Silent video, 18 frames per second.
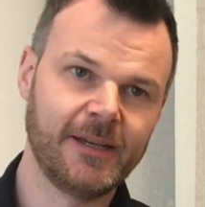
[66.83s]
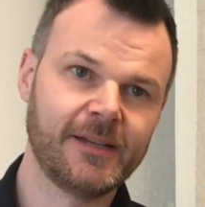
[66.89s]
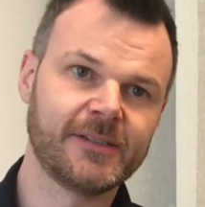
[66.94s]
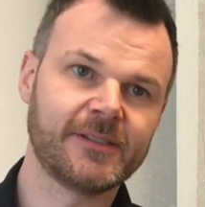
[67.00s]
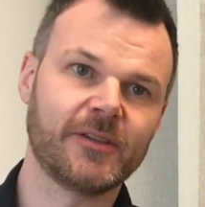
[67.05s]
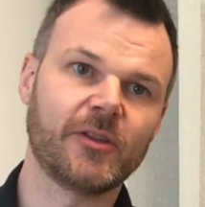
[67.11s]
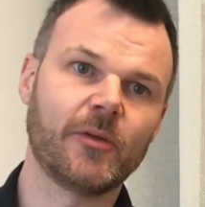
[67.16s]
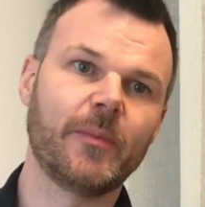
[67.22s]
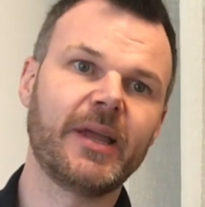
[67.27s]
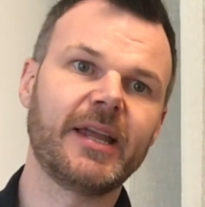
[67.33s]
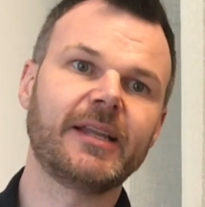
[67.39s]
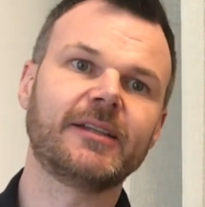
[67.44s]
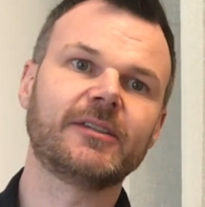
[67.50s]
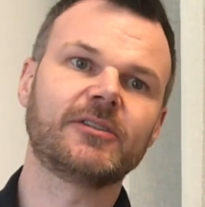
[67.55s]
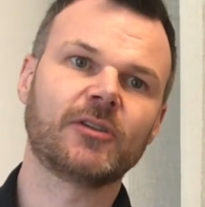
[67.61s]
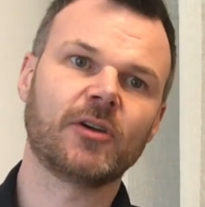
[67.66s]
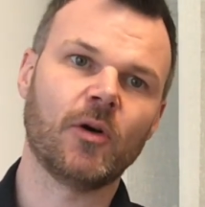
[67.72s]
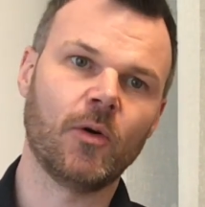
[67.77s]
So the
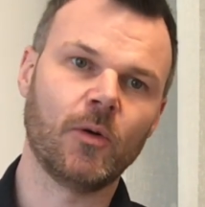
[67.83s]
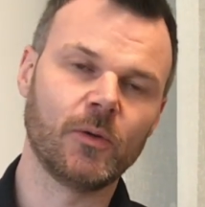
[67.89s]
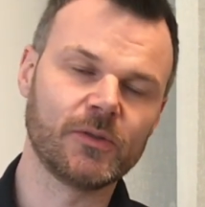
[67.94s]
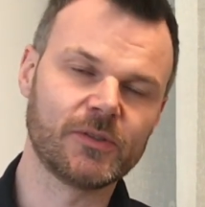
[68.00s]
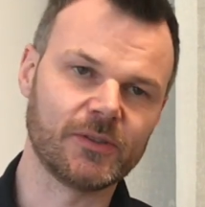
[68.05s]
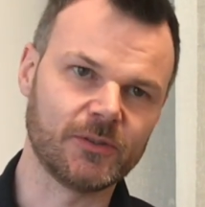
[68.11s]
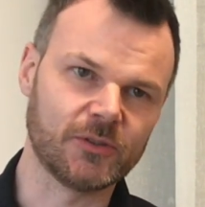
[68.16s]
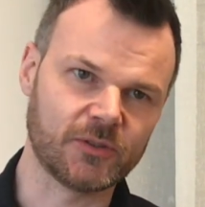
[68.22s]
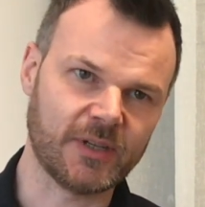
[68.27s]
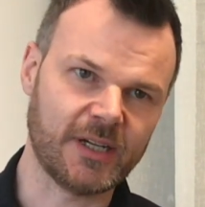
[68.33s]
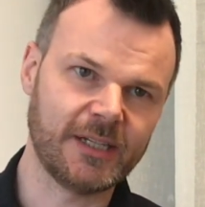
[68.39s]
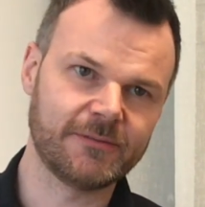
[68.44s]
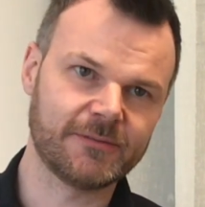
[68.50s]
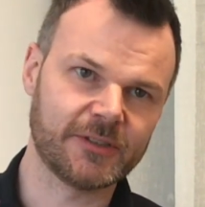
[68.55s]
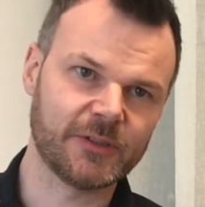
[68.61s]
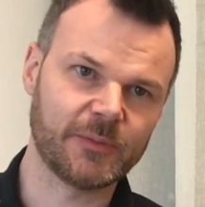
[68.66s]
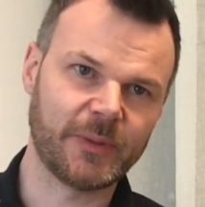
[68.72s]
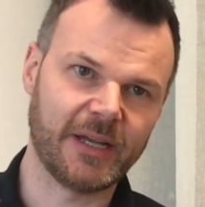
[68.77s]
main causal
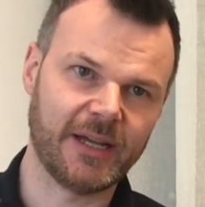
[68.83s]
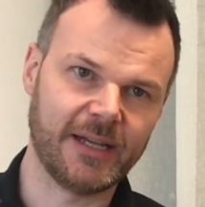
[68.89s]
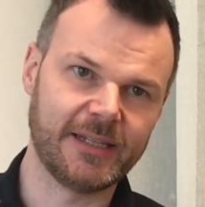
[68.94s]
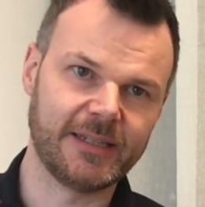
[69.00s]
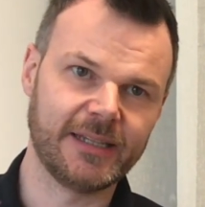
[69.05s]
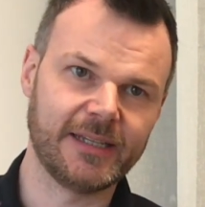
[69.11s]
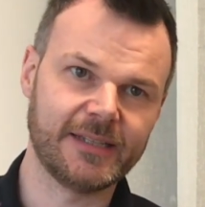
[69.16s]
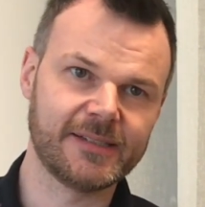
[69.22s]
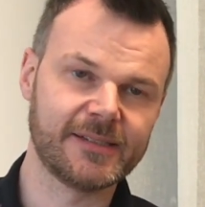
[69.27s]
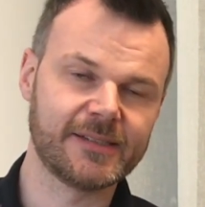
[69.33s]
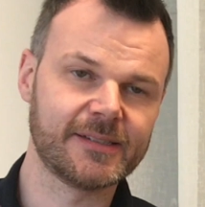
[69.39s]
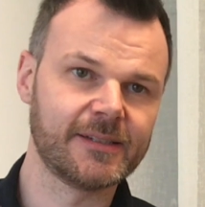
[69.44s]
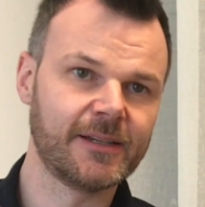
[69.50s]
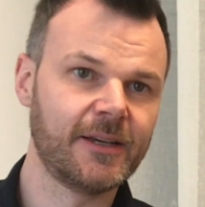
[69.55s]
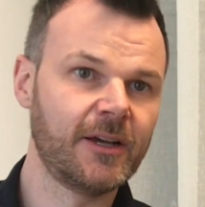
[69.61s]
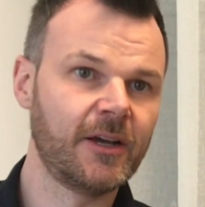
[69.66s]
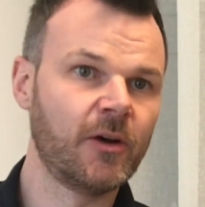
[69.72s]
drivers behind this